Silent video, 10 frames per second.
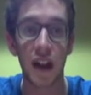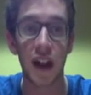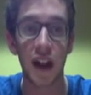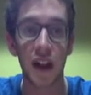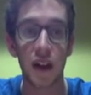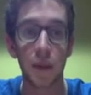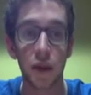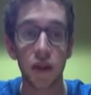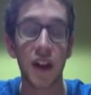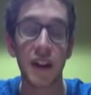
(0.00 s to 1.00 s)
and
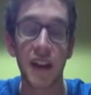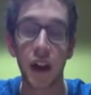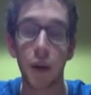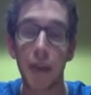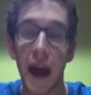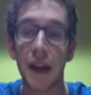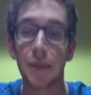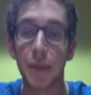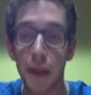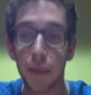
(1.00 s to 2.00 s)
Machine to Kill
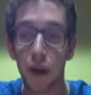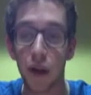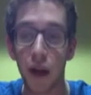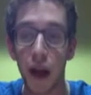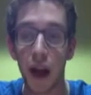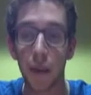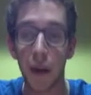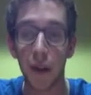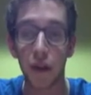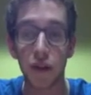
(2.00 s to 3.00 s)
Bad People
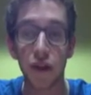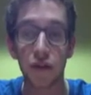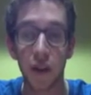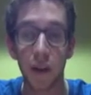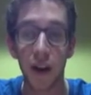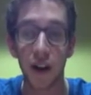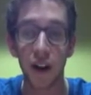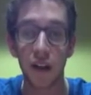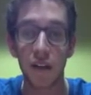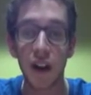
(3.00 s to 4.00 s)
by those two
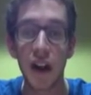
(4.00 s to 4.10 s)
filmmakers,